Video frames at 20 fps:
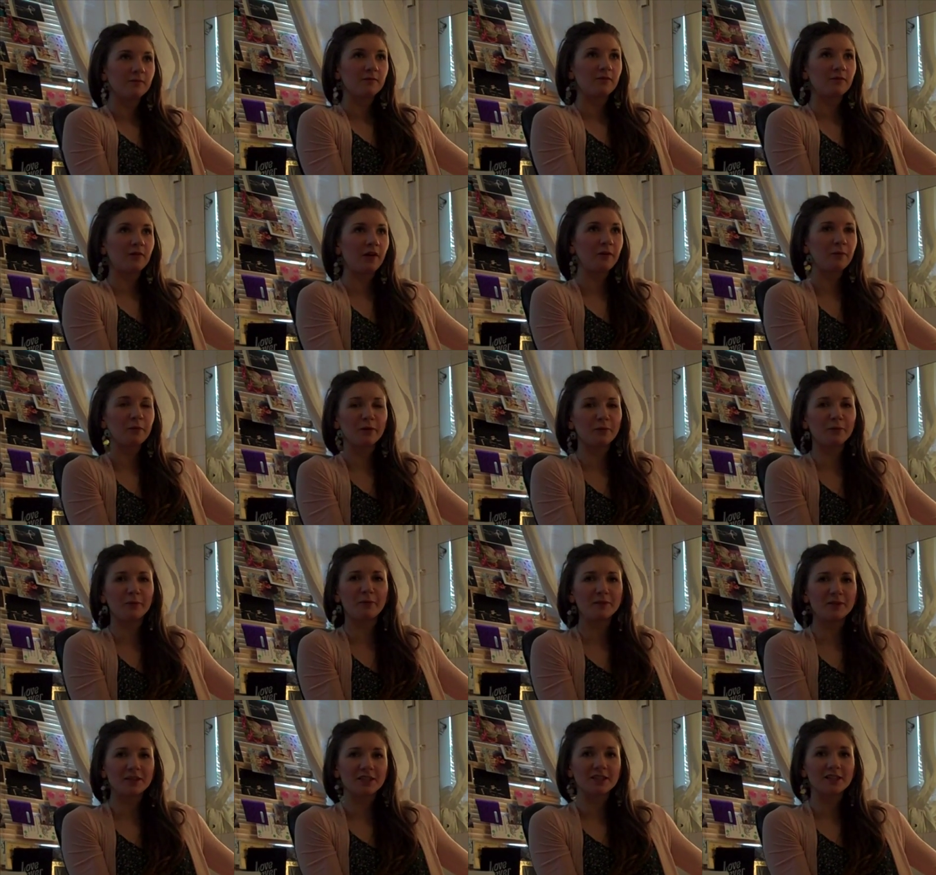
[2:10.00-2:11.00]
They wouldn't want
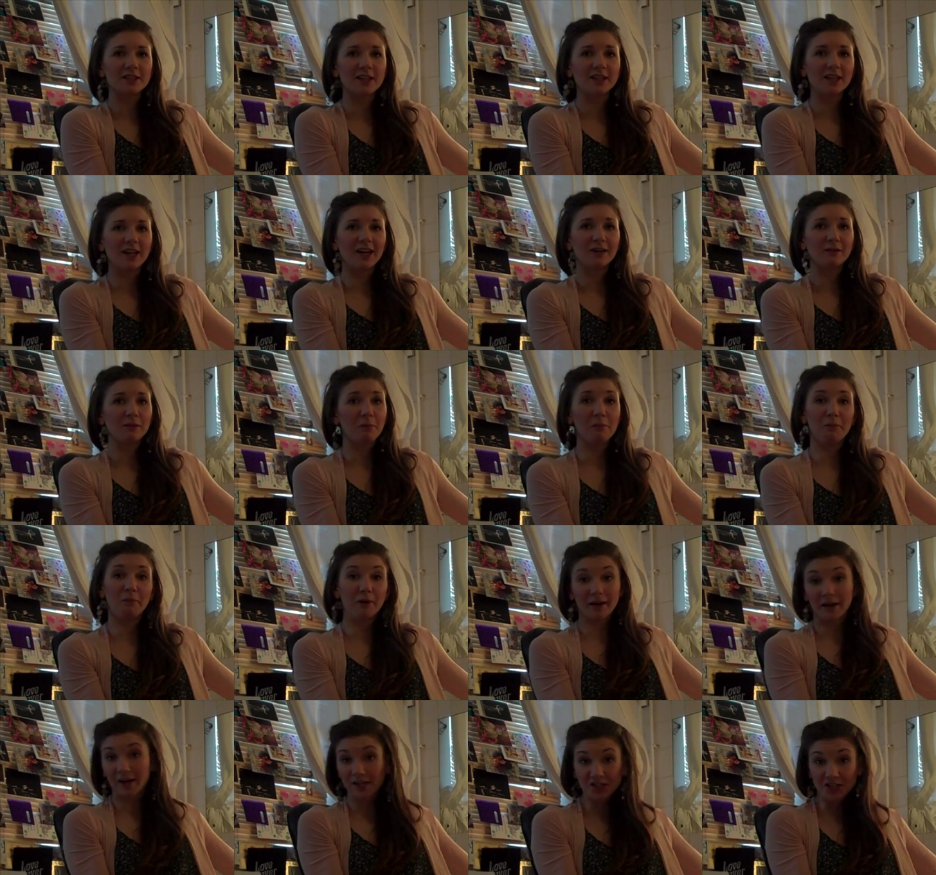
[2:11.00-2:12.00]
me to say that,
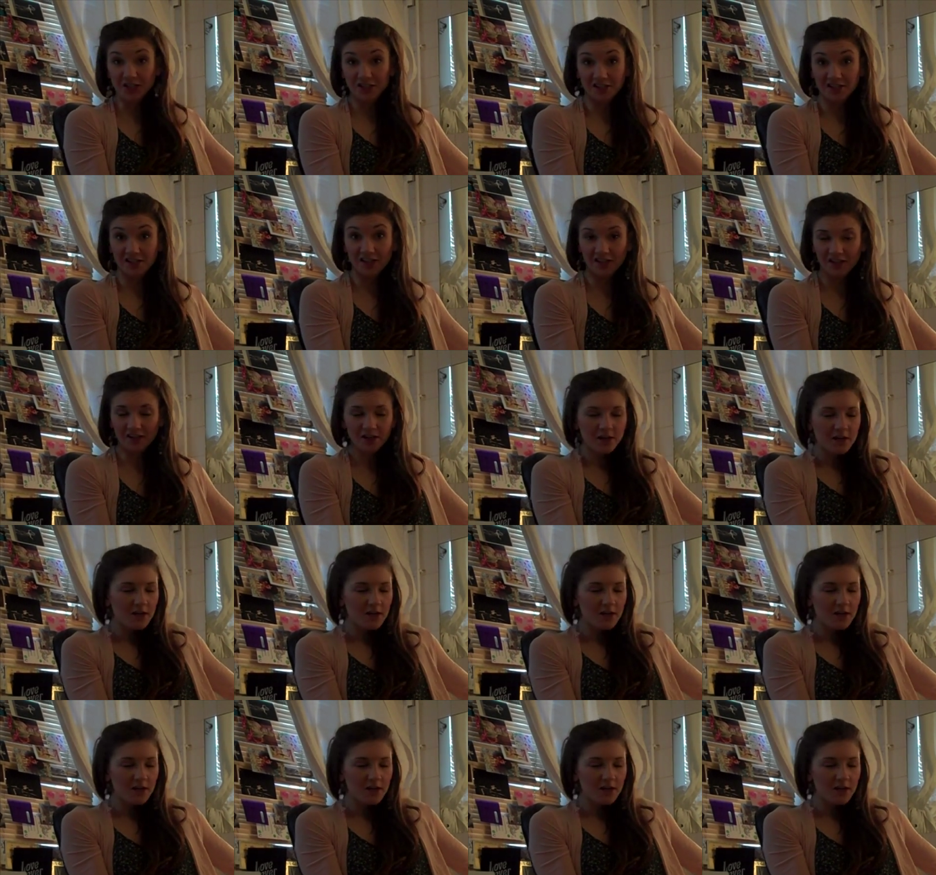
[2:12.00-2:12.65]
but I just did.